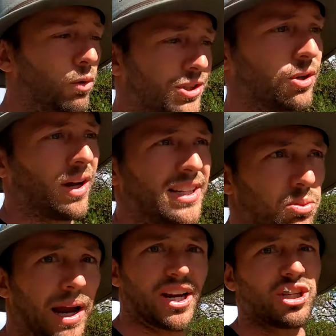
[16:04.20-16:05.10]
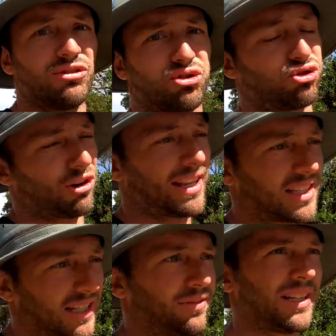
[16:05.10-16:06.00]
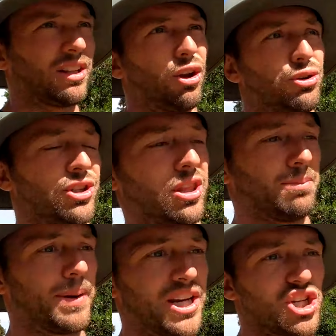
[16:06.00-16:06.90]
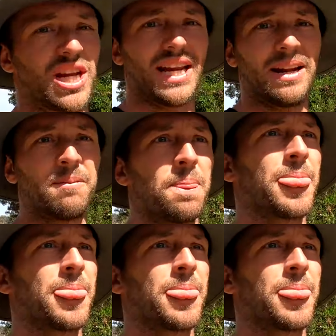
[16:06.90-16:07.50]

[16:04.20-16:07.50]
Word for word: four sites, we're actually relatively close to the beach here.